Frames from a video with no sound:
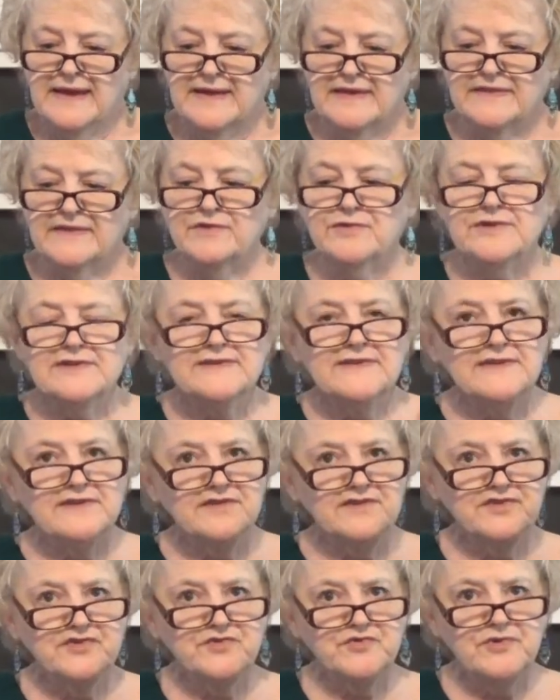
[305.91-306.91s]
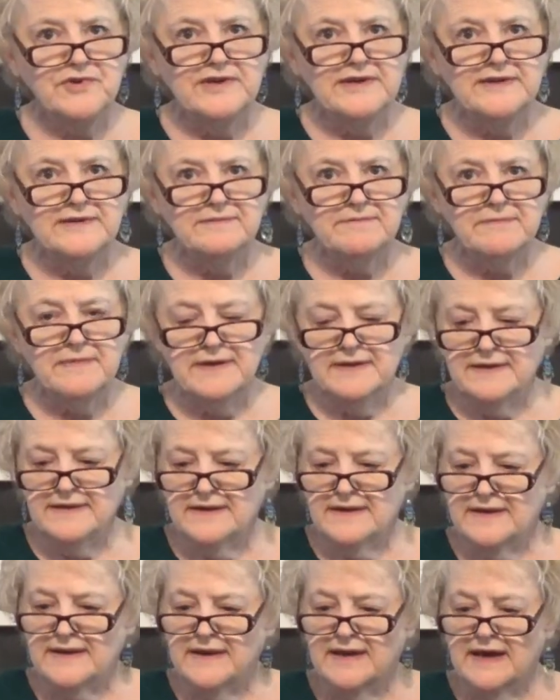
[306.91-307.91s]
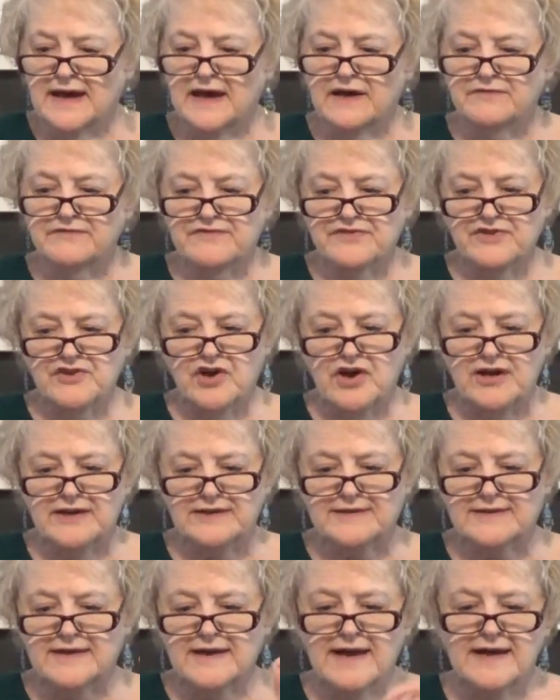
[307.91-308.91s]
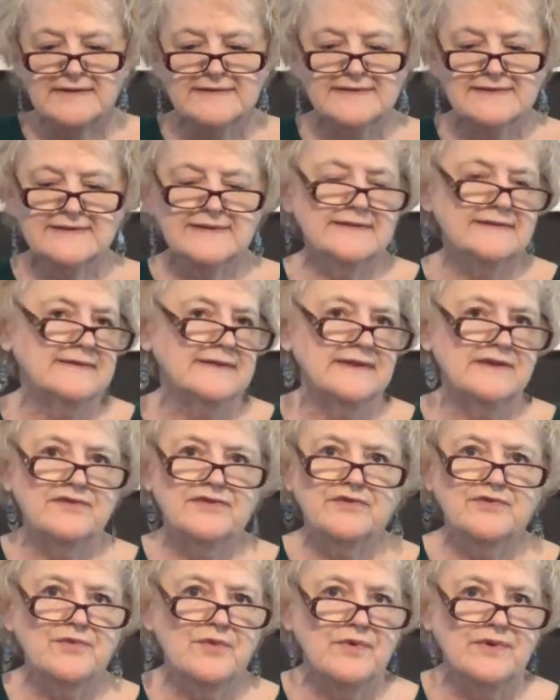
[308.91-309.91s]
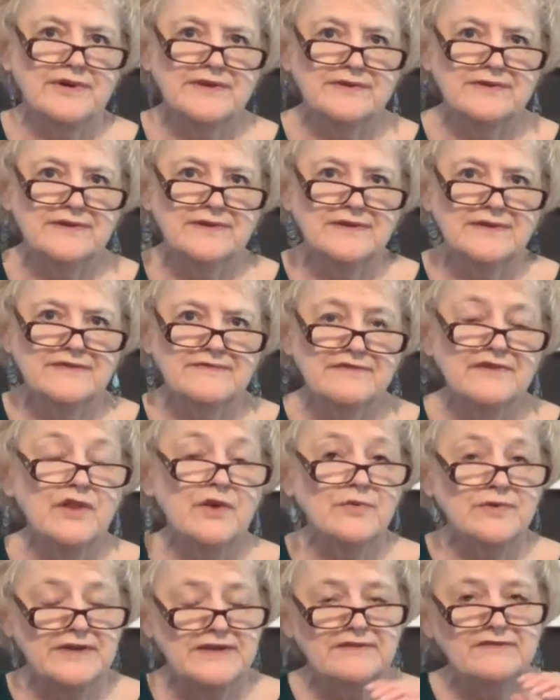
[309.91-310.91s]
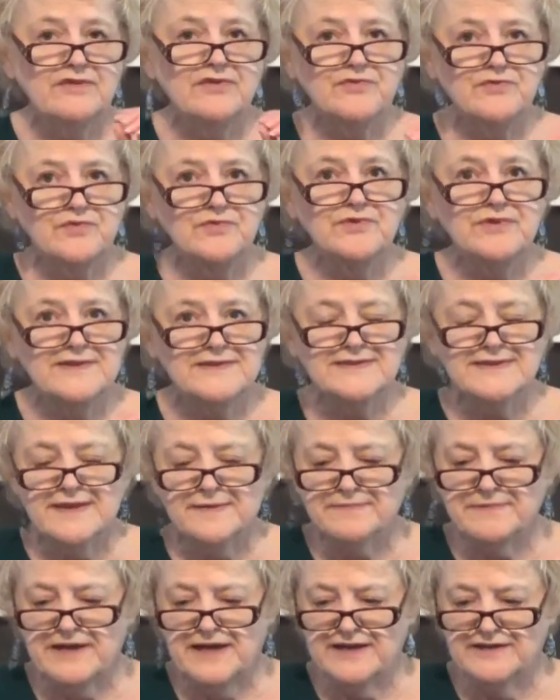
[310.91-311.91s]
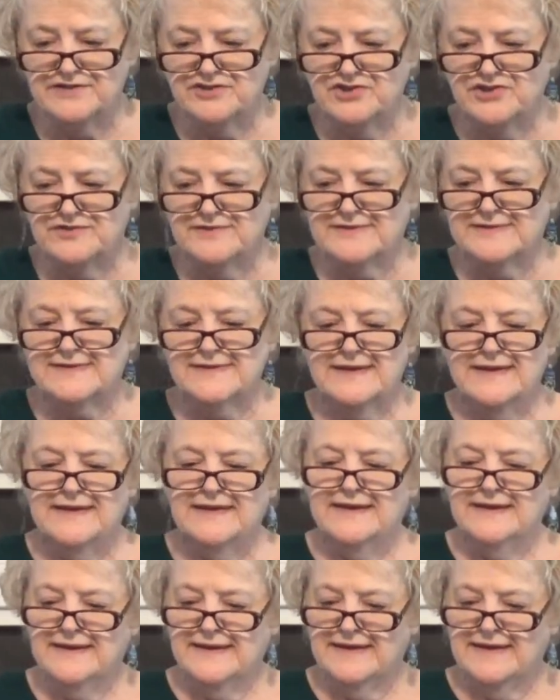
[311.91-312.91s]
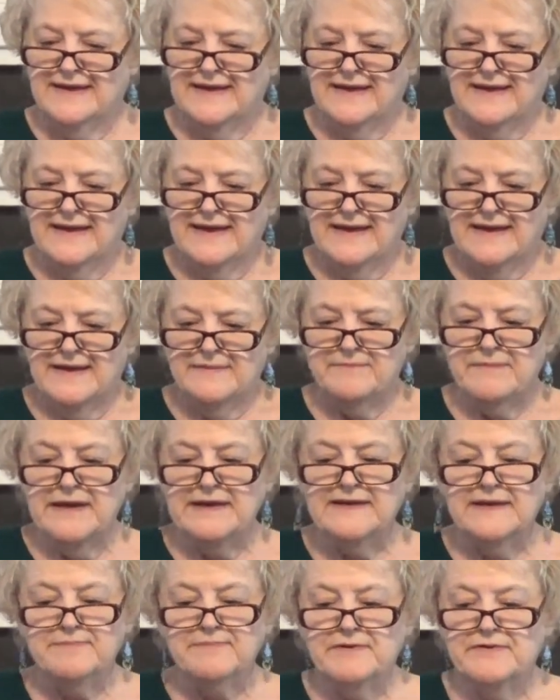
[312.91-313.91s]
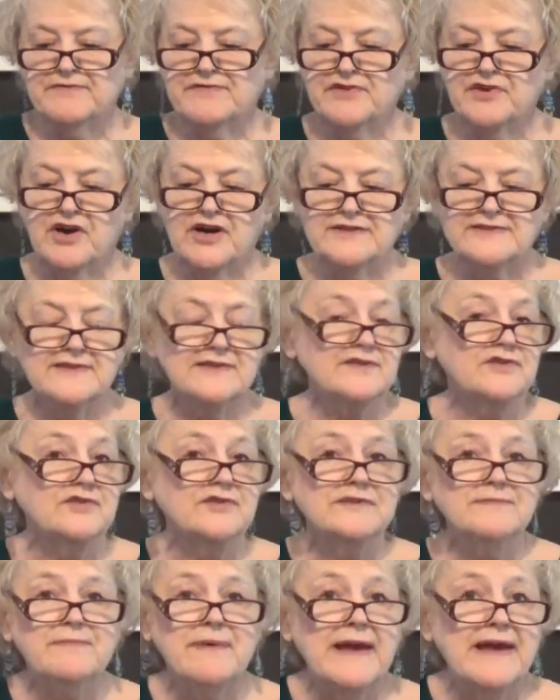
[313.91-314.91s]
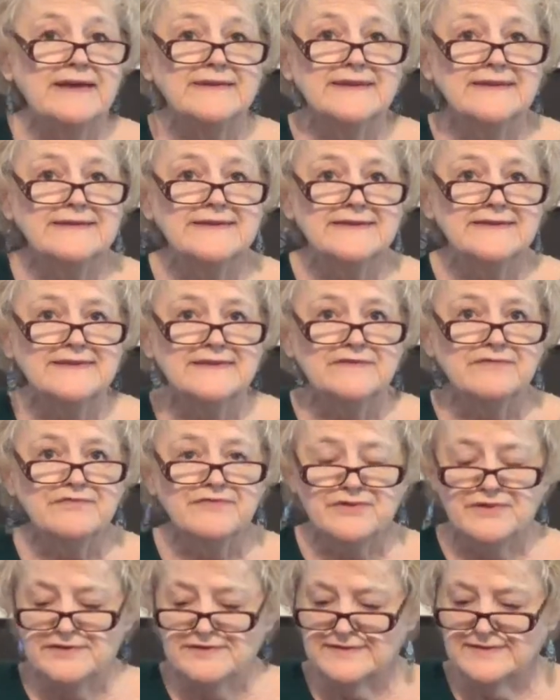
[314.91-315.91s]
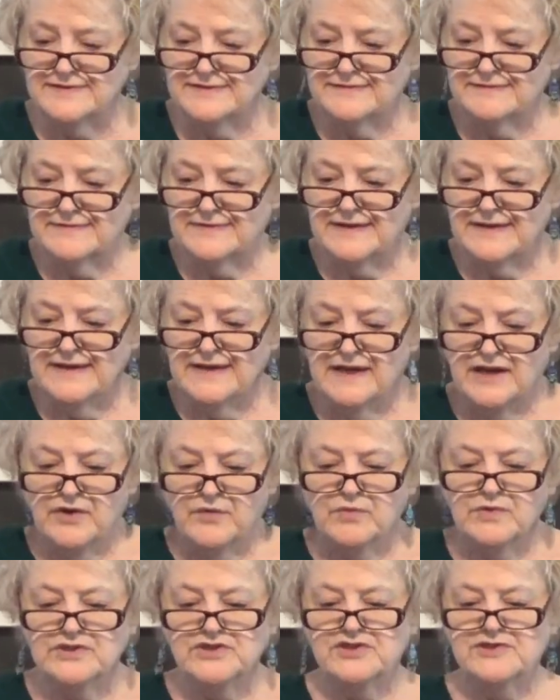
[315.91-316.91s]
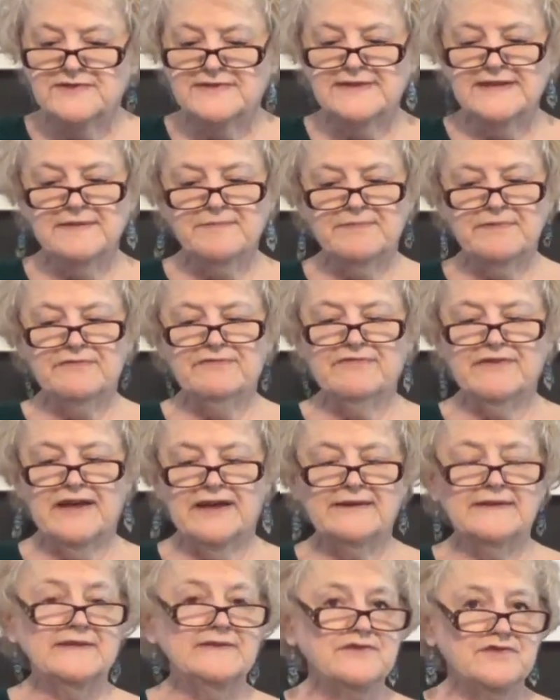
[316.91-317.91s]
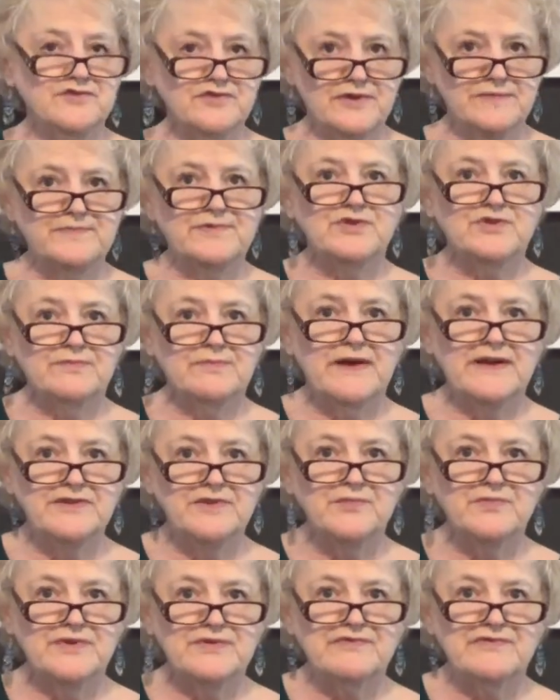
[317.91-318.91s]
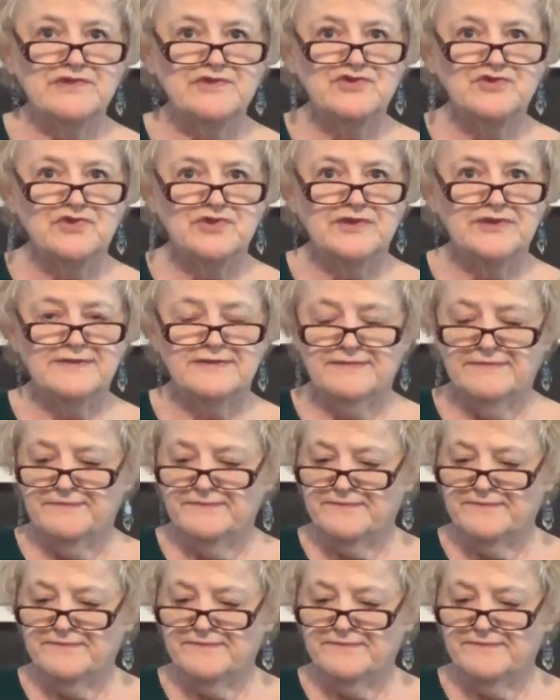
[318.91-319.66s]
There is a stream of thought constantly flowing through the subconscious, made up of thoughts, good, bad, and indifferent, which is typified in Scripture by the River Jordan.